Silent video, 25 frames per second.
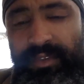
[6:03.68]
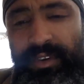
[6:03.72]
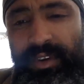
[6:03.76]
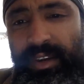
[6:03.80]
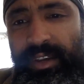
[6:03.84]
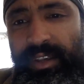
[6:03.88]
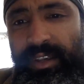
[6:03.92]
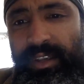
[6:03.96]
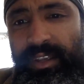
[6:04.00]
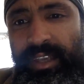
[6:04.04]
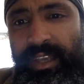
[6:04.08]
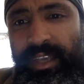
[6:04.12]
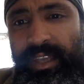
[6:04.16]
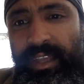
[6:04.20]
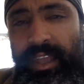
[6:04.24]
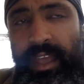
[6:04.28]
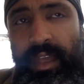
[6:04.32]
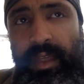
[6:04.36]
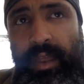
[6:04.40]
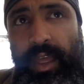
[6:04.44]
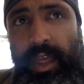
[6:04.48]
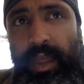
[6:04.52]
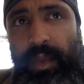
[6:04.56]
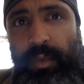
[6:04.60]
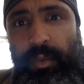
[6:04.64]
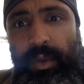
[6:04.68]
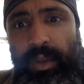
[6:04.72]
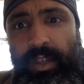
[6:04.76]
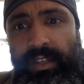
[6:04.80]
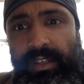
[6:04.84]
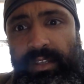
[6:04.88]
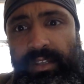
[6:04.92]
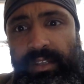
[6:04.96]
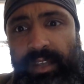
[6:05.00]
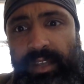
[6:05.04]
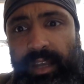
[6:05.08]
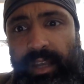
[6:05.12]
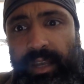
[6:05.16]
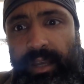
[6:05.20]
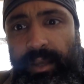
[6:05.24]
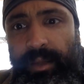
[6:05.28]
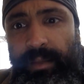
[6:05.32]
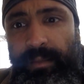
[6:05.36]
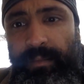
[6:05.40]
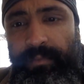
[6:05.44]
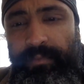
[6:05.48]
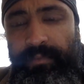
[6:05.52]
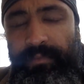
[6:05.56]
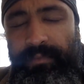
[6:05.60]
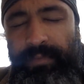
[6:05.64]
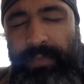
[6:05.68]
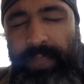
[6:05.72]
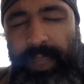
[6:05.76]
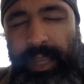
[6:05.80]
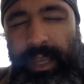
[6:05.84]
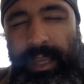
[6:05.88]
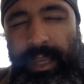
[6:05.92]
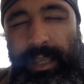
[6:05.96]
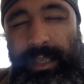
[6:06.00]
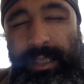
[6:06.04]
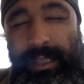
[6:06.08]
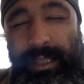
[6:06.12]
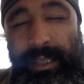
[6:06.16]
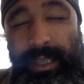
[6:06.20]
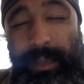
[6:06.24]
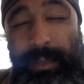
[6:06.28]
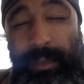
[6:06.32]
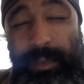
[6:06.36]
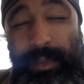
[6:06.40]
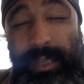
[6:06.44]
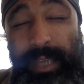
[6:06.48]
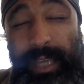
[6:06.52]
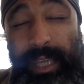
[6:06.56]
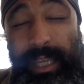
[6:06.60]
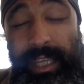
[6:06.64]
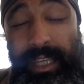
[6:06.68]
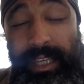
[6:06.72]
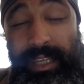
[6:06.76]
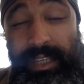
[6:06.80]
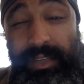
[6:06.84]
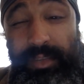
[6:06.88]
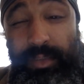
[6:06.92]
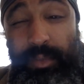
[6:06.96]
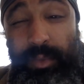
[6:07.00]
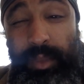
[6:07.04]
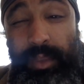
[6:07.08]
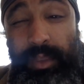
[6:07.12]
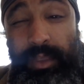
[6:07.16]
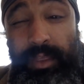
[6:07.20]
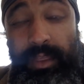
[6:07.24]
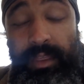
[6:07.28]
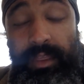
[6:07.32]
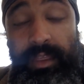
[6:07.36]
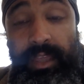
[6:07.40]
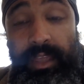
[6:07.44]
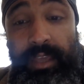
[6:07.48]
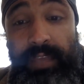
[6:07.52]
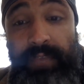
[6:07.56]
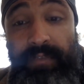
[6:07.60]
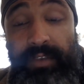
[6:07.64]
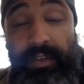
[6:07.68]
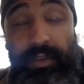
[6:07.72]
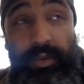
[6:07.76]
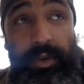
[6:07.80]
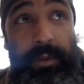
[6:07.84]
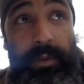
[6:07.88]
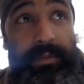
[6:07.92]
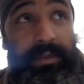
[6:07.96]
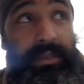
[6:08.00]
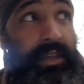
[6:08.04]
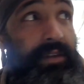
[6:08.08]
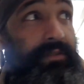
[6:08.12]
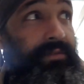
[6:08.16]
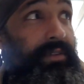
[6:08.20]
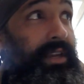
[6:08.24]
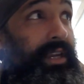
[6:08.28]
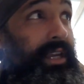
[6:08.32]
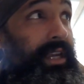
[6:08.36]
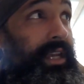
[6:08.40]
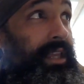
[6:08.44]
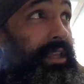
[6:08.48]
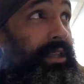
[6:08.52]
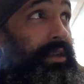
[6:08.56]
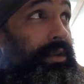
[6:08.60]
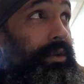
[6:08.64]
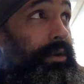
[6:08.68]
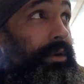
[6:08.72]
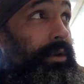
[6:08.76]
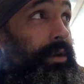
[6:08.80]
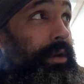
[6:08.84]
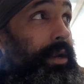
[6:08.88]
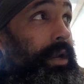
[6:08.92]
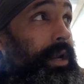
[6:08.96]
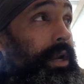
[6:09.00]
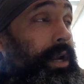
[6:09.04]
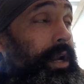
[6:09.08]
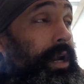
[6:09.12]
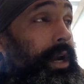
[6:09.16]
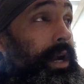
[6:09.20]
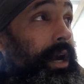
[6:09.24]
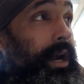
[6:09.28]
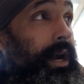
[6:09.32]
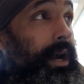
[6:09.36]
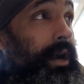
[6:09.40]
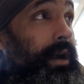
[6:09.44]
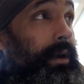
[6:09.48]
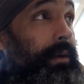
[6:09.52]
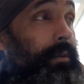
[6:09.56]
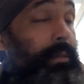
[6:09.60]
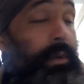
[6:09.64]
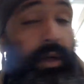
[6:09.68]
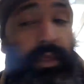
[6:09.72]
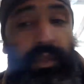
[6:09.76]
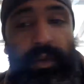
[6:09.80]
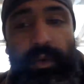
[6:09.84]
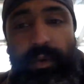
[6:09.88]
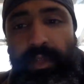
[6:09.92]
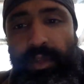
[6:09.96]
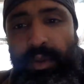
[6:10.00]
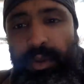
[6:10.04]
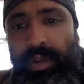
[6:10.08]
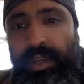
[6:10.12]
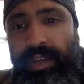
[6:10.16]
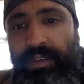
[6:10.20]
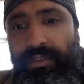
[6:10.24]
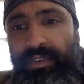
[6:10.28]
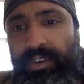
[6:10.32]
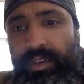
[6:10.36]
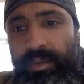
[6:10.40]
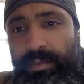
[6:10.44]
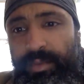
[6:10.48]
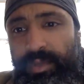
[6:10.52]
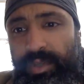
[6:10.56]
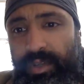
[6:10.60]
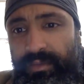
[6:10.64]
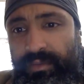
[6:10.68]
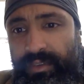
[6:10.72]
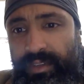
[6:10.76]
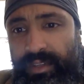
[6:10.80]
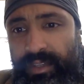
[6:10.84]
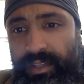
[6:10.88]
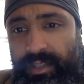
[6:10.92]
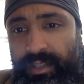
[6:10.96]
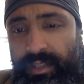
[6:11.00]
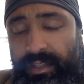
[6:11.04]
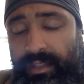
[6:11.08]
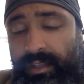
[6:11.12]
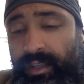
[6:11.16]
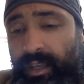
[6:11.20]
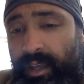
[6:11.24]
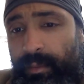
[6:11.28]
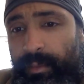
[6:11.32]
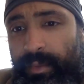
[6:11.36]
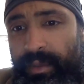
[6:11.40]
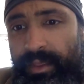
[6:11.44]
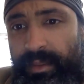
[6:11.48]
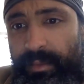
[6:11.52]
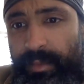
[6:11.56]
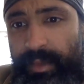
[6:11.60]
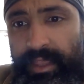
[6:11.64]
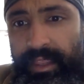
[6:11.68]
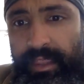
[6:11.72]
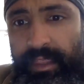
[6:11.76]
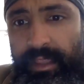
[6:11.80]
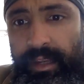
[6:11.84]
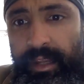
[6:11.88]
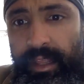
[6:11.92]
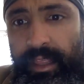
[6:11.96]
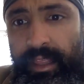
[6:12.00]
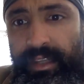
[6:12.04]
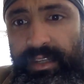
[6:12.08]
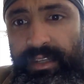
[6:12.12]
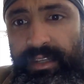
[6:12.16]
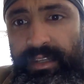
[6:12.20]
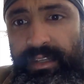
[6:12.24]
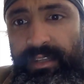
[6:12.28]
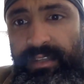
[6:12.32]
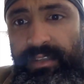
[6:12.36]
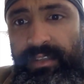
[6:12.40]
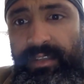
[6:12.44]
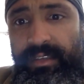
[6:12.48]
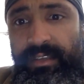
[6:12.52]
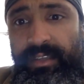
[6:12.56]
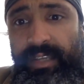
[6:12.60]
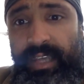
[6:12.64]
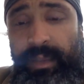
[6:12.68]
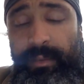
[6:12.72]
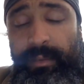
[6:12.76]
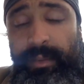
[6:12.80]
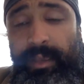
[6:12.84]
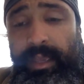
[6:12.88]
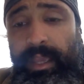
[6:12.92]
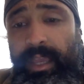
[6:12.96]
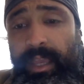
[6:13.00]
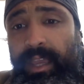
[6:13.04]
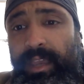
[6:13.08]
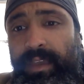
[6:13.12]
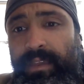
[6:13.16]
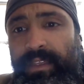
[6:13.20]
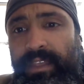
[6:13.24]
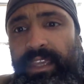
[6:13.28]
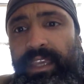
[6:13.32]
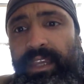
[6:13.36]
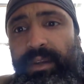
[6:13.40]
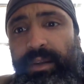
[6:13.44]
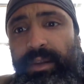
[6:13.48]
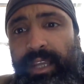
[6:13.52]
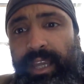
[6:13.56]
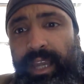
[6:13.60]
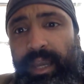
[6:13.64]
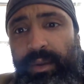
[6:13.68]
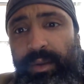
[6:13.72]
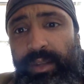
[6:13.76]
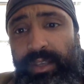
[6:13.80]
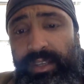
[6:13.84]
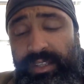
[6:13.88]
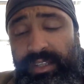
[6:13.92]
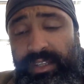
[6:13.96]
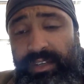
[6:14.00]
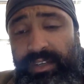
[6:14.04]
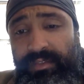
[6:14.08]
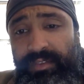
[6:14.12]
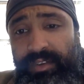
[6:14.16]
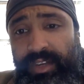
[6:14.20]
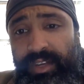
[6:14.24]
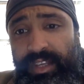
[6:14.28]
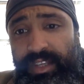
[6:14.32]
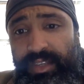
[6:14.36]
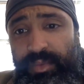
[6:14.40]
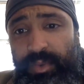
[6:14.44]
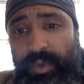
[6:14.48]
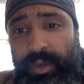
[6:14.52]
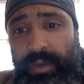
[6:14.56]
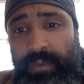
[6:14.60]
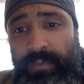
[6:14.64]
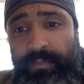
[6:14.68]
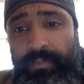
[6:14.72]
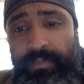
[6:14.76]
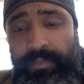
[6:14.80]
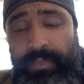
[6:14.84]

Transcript: It runs simultaneous with the Vikram Sambat calendar, although there are different observances, but the methodology is the same. The year count is different as well.